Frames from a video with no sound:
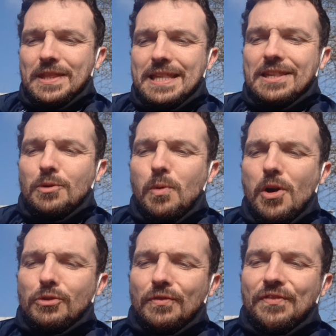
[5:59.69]
This is a
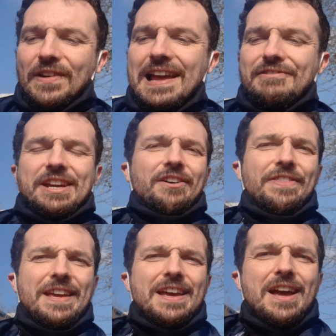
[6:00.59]
wild
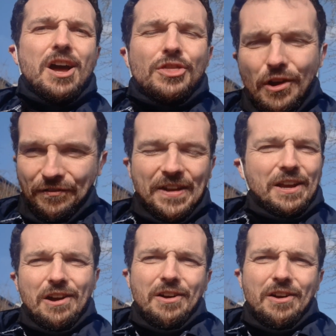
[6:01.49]
Flareon. Nothing